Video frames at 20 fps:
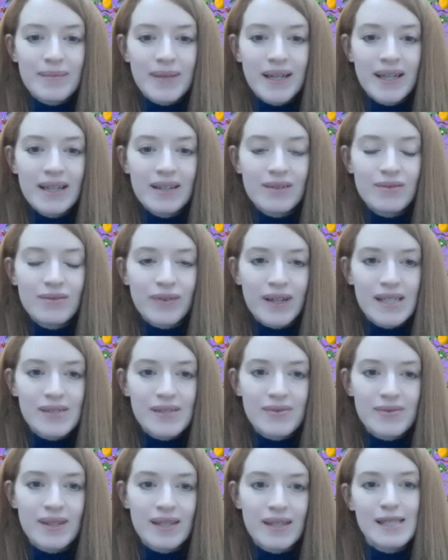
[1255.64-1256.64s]
Any
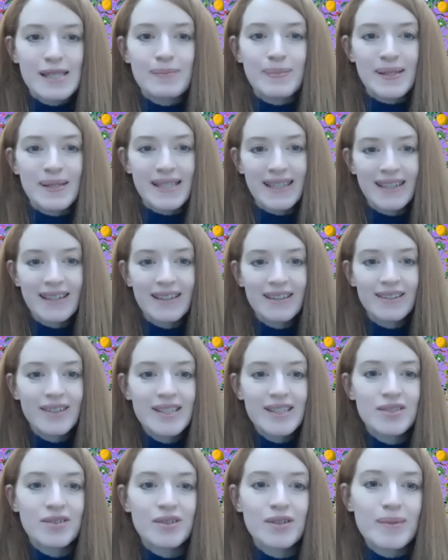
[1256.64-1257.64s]
advice for this particular
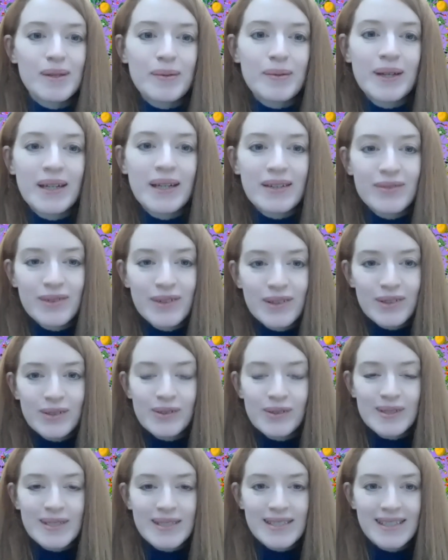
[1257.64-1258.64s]
age group that we have on the
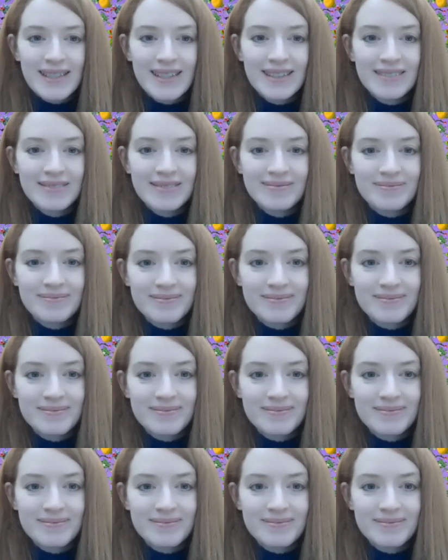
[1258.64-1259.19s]
call today?